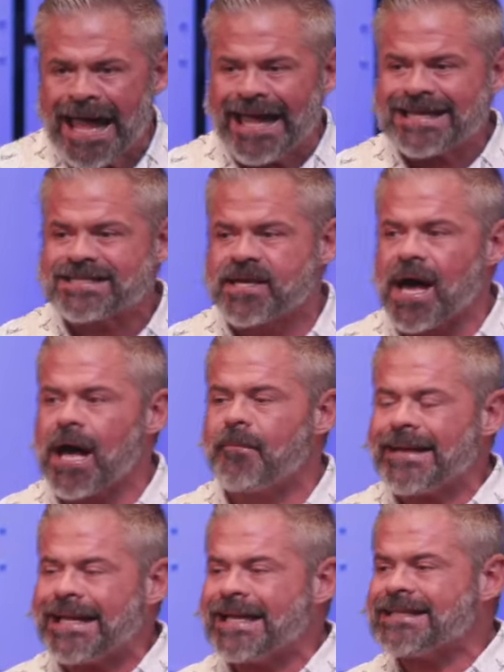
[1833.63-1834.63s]
is God
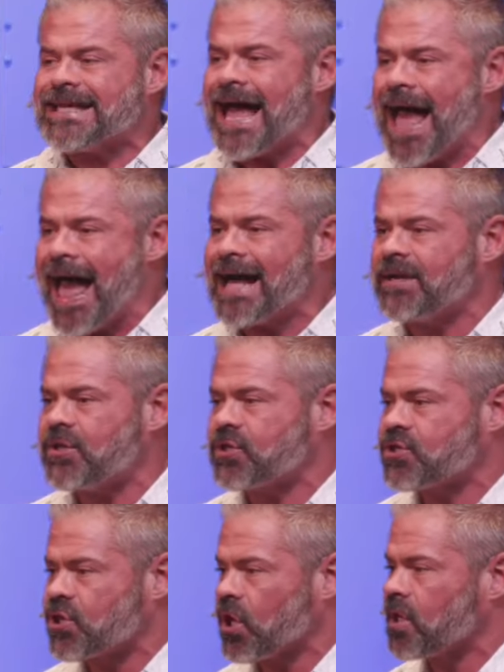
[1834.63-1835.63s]
beginning to add to the
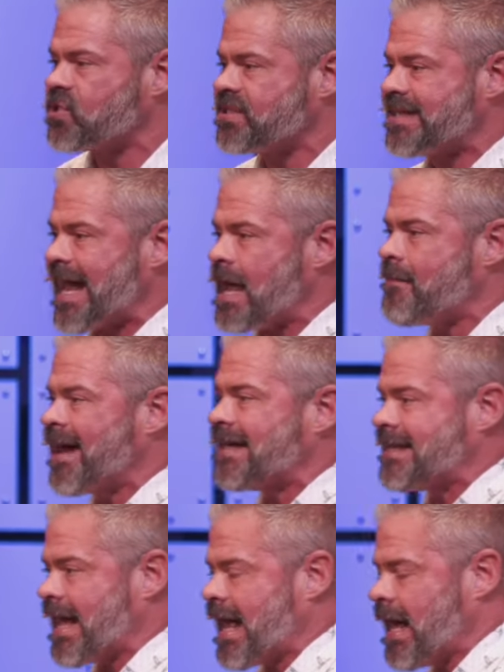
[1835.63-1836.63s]
church day by
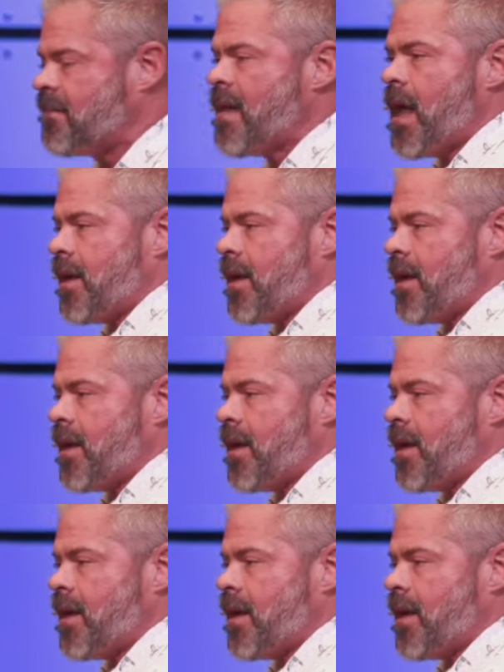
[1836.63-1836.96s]
day,